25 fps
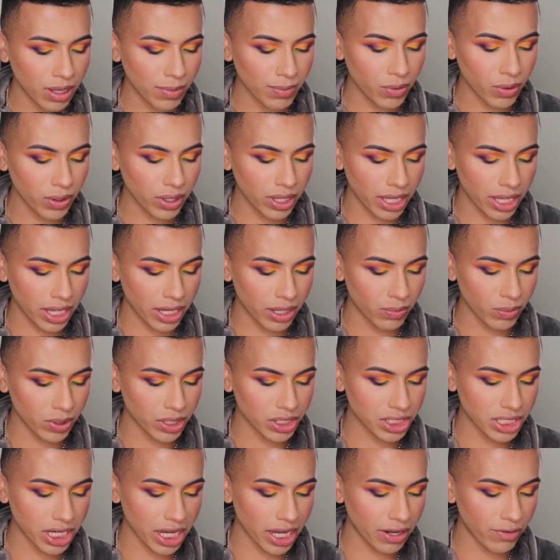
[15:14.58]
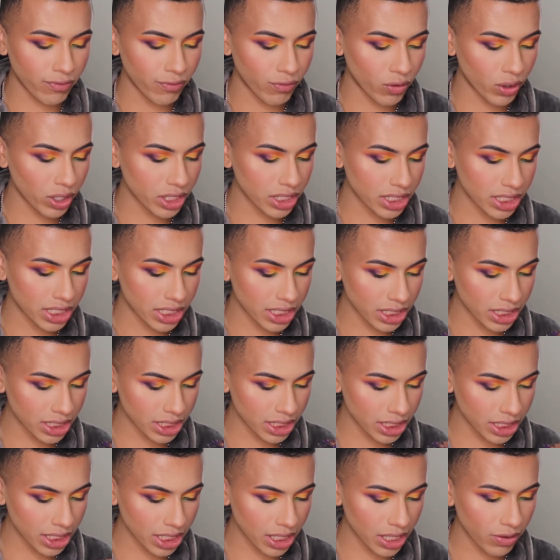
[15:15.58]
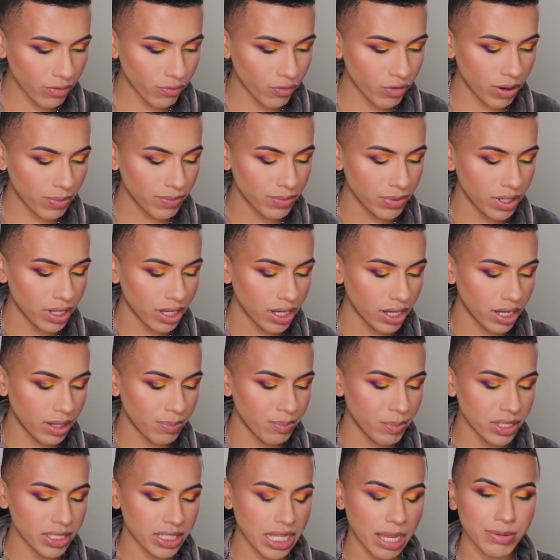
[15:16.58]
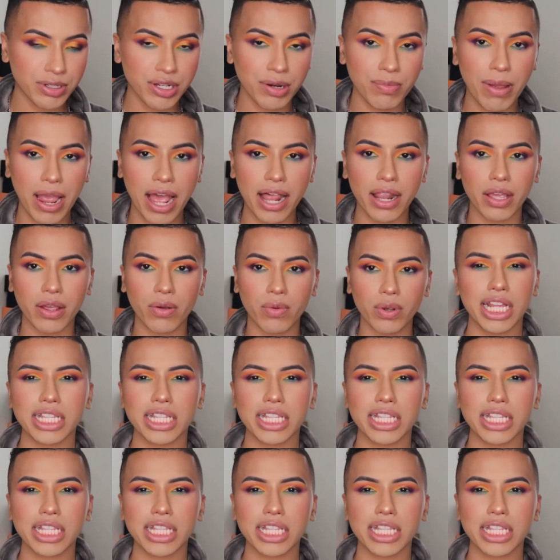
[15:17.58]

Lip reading: going in with shade 14 from the Perception palette.